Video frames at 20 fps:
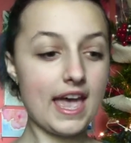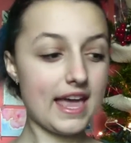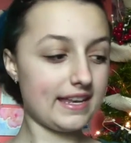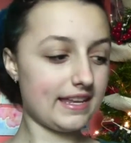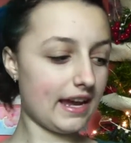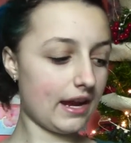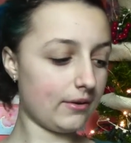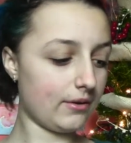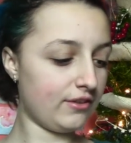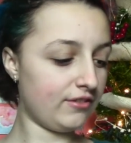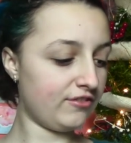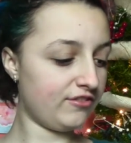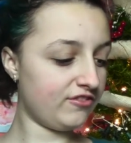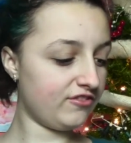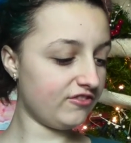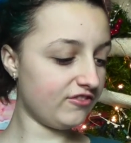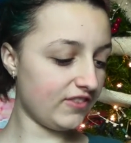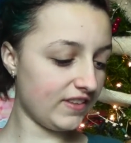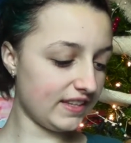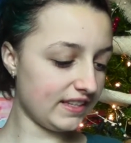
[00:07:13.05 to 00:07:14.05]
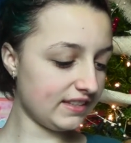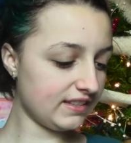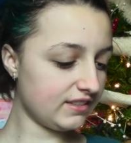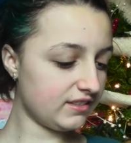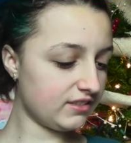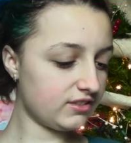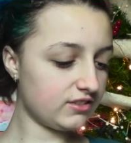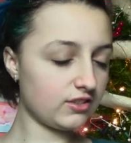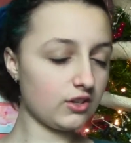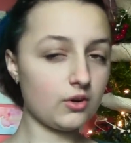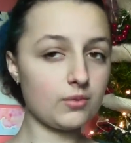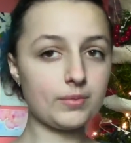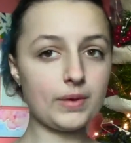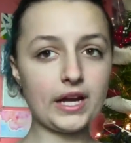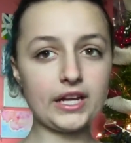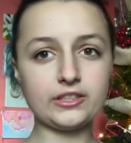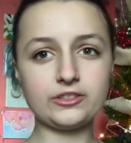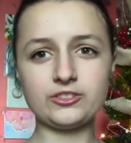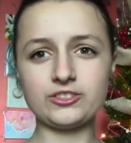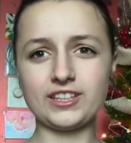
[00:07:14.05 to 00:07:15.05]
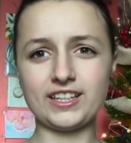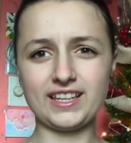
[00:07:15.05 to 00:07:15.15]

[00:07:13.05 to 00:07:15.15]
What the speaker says: and how it fizzed so much.